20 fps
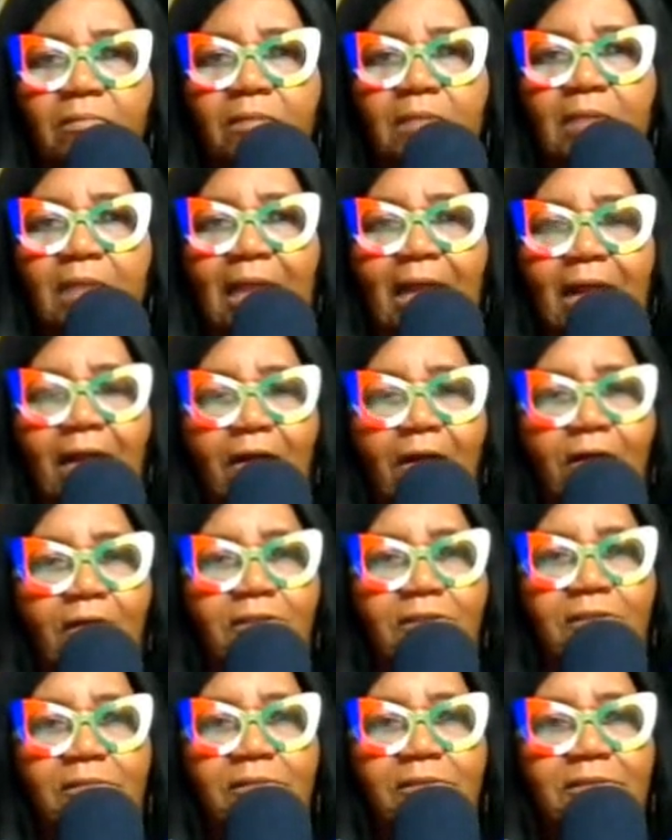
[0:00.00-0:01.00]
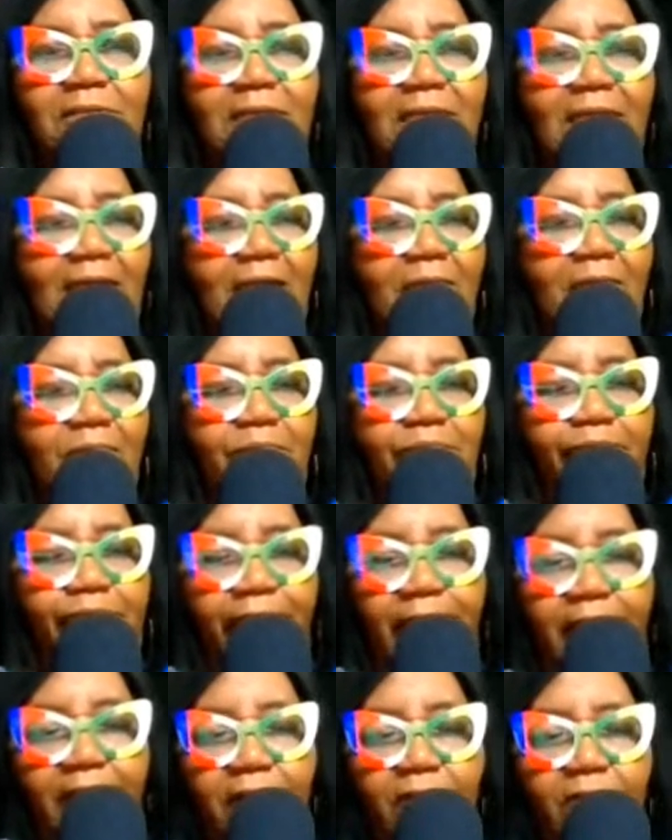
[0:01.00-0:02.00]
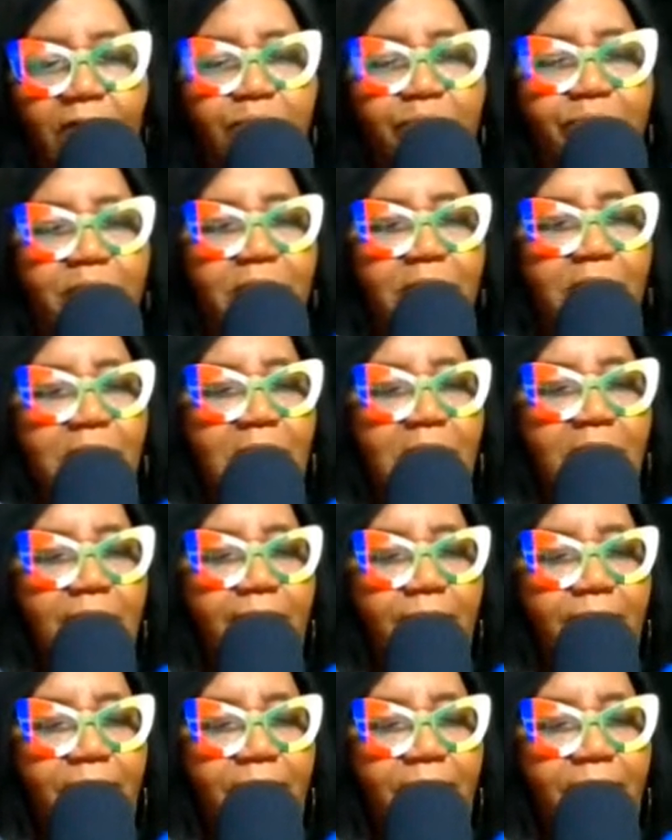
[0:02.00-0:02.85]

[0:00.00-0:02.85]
How awesome it is. I got a brand new book cover.